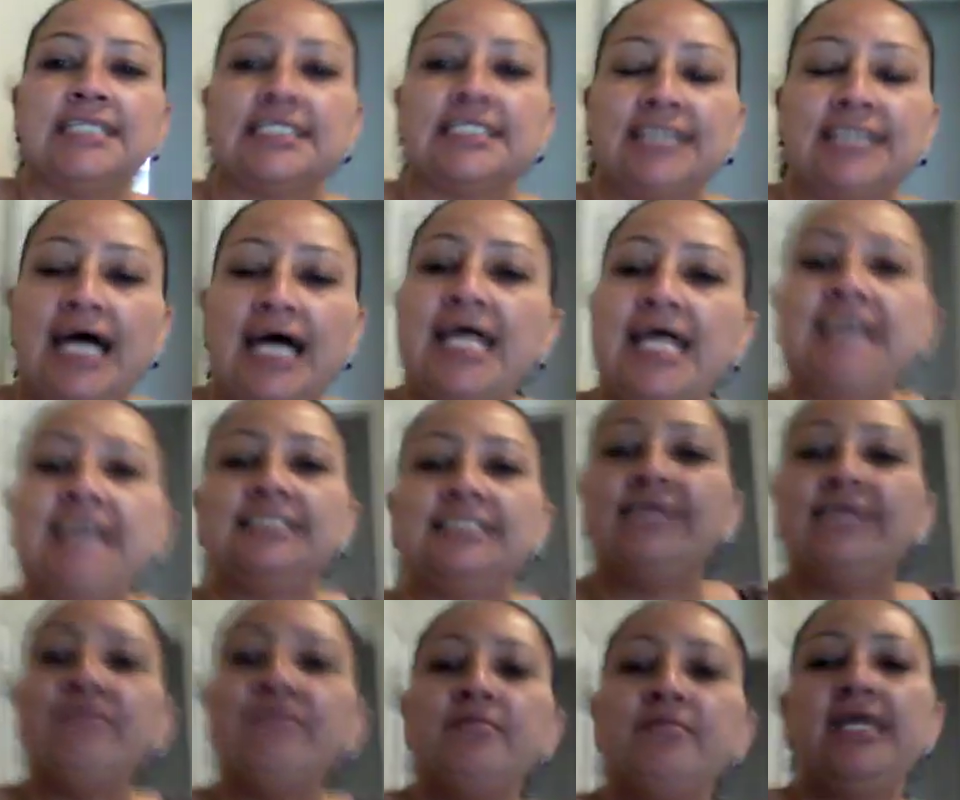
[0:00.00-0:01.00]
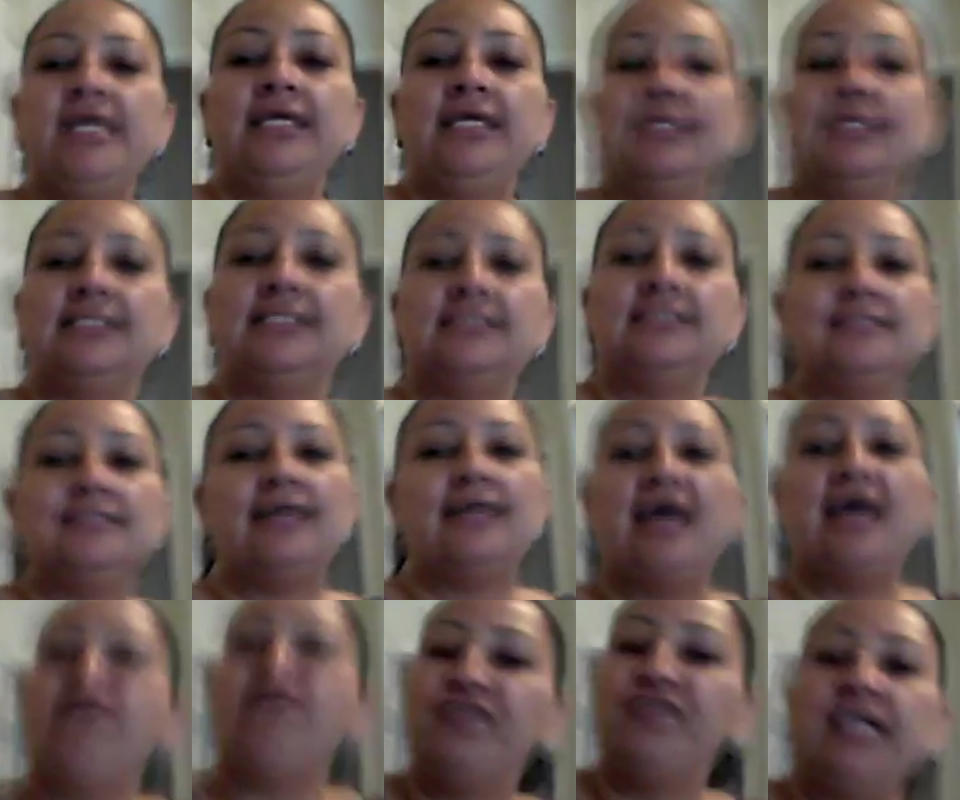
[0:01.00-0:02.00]
God has given me
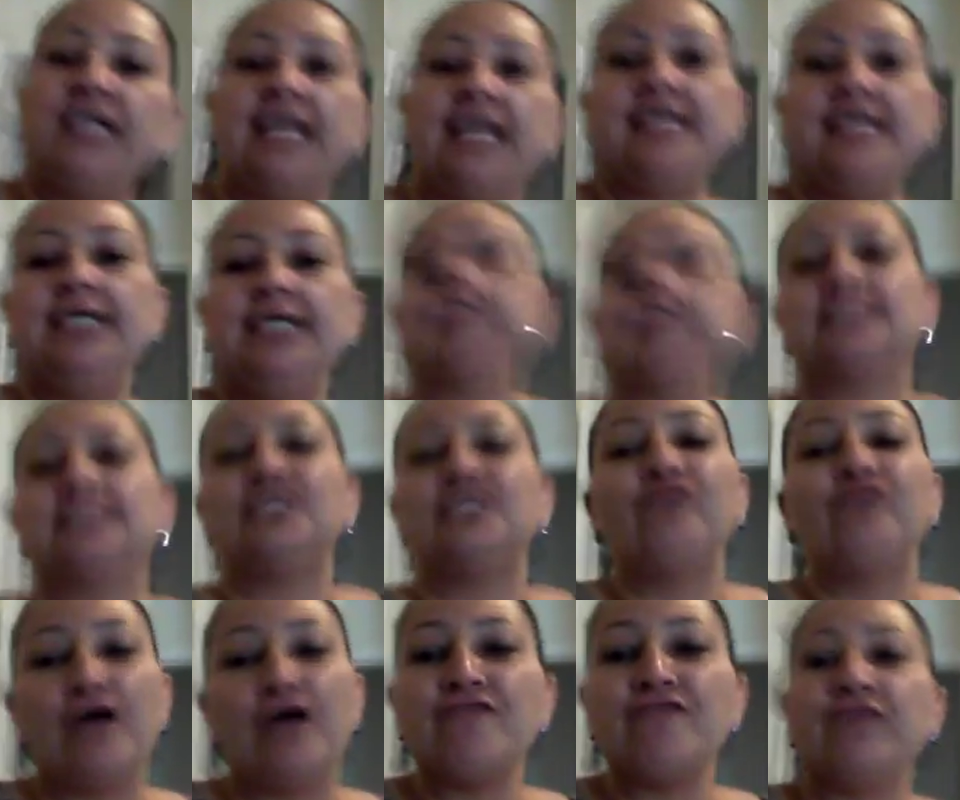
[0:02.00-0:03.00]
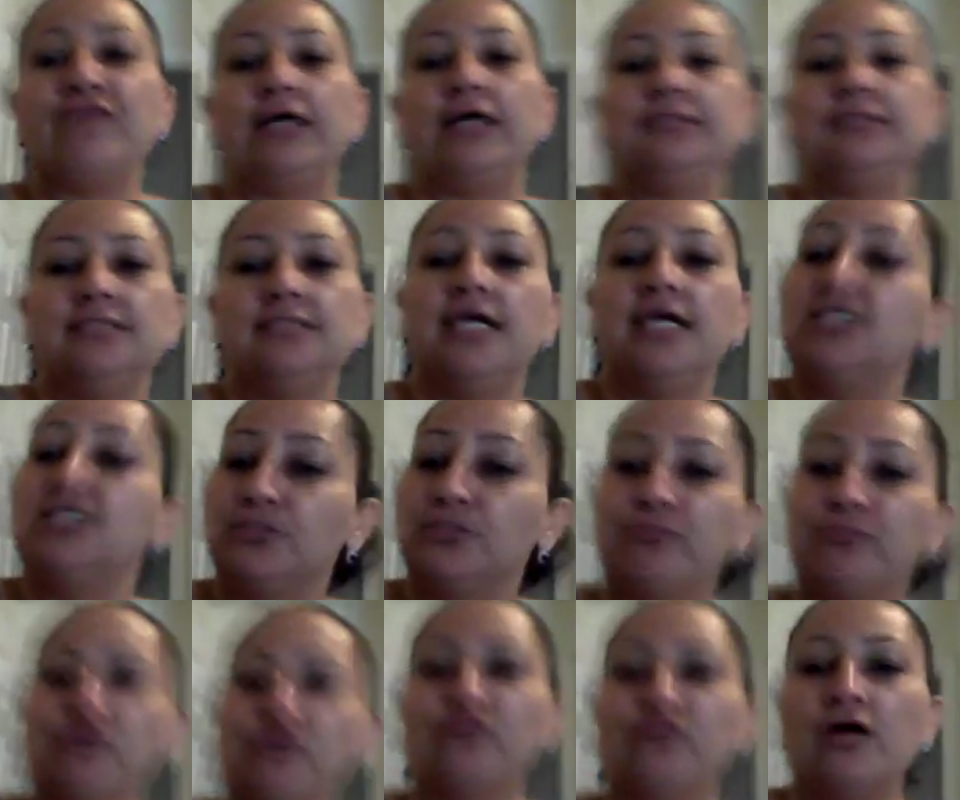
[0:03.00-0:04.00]
everything I need to verify and to
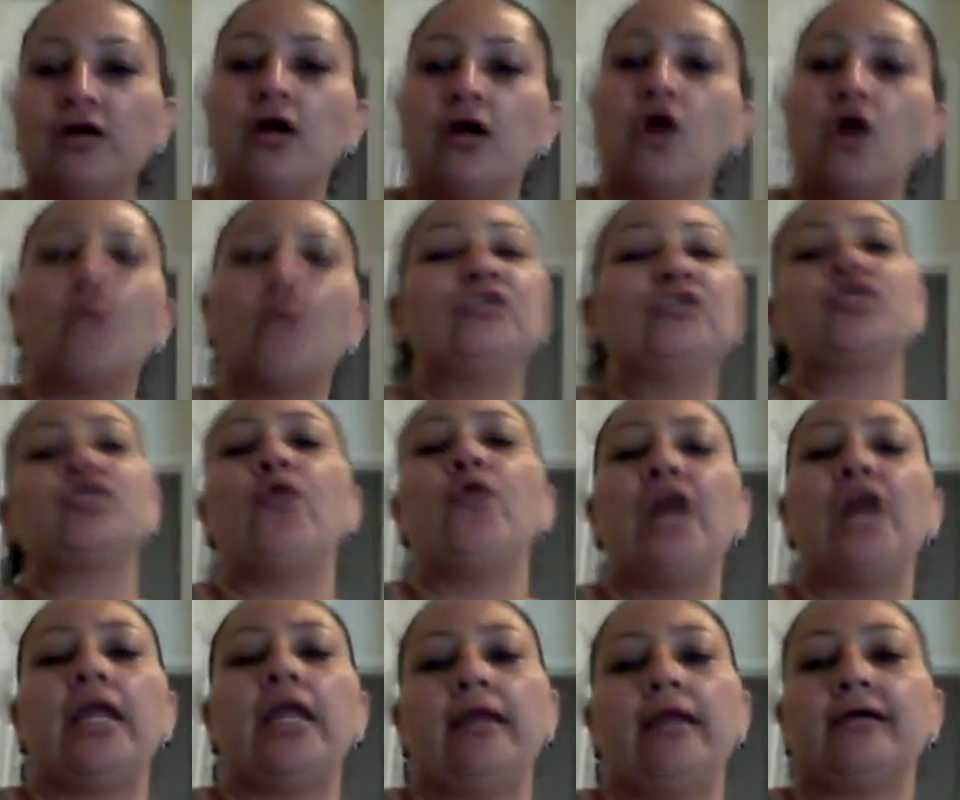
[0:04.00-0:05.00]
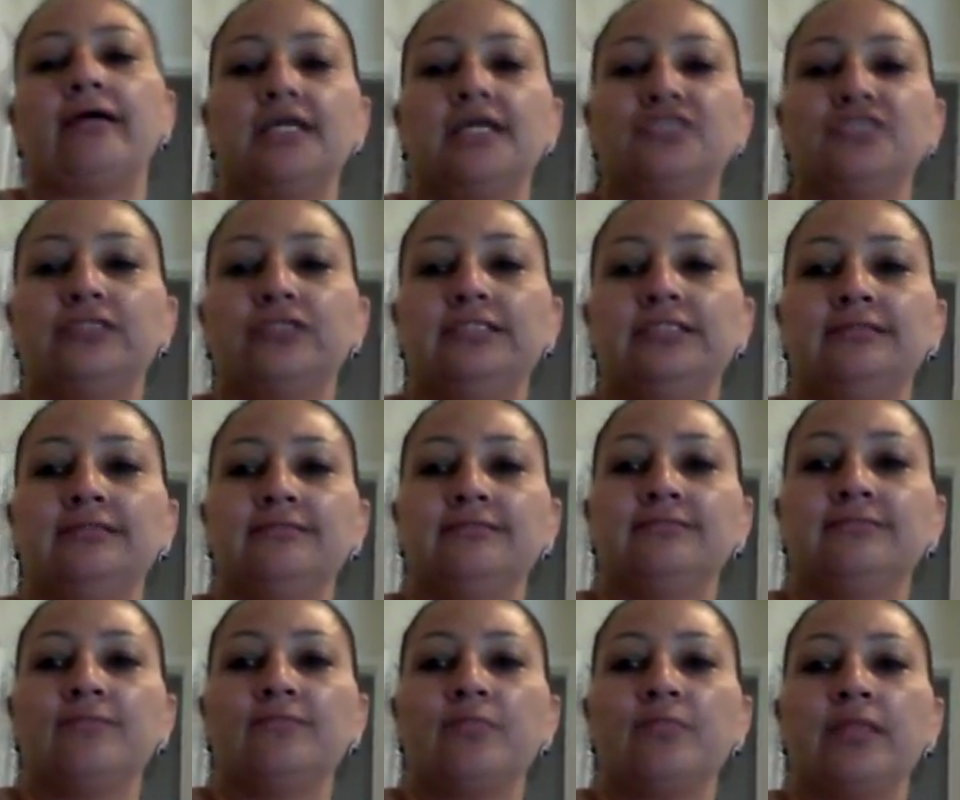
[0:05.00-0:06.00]
prove what's going on in our country.
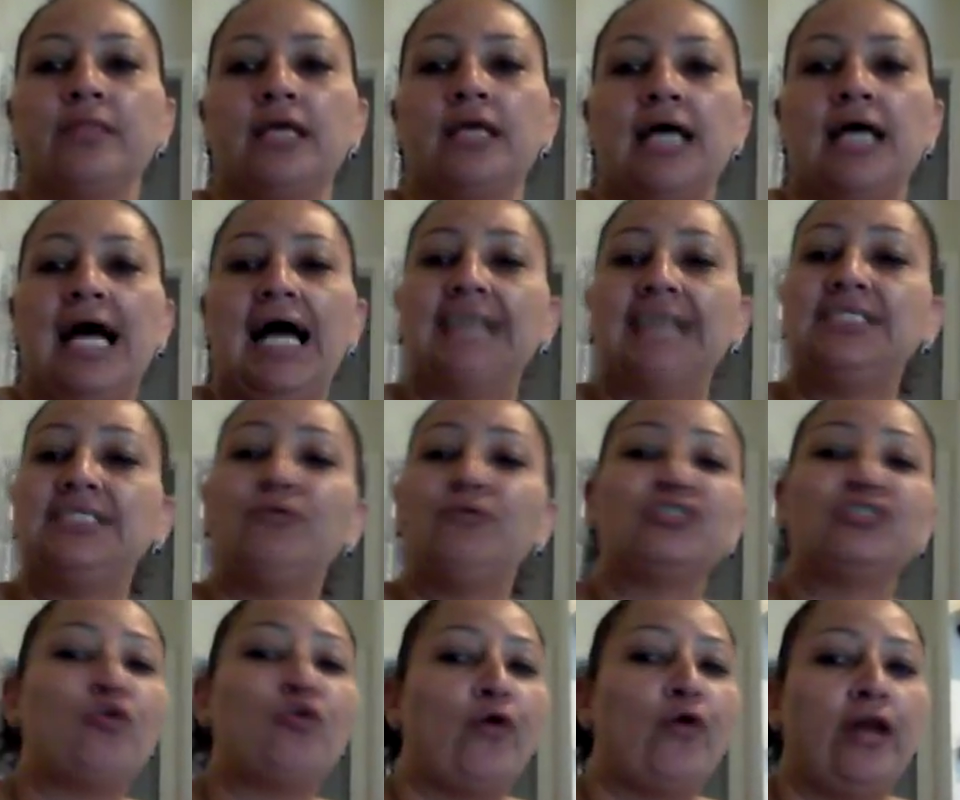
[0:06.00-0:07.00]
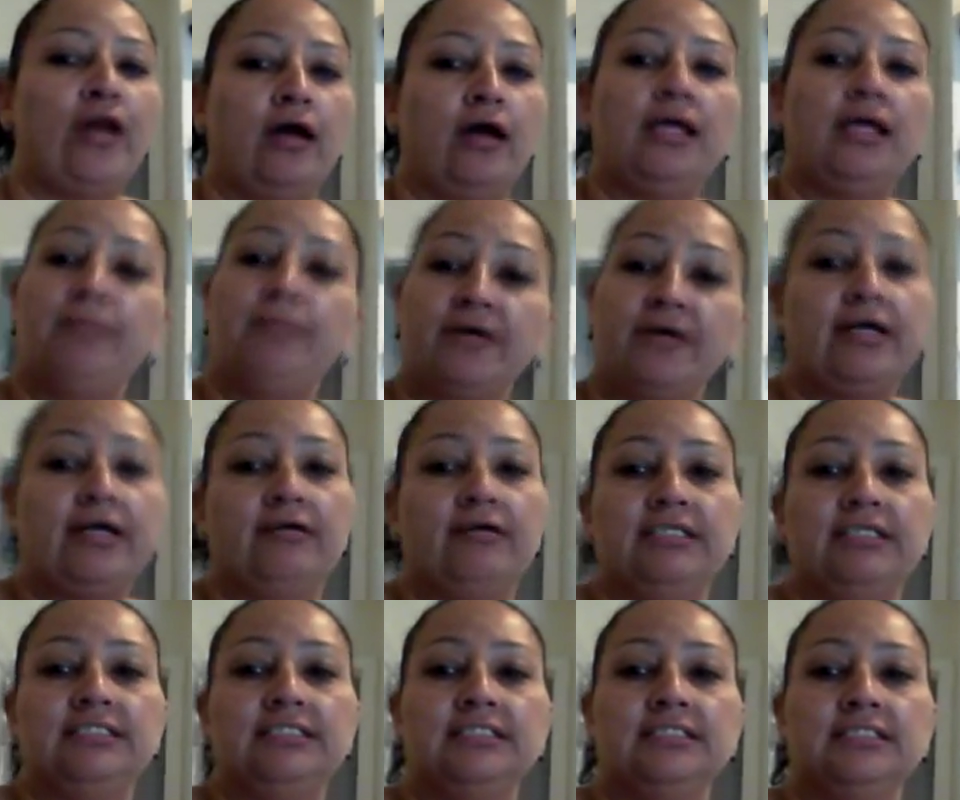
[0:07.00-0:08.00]
Actually, what's going on in Bexar County.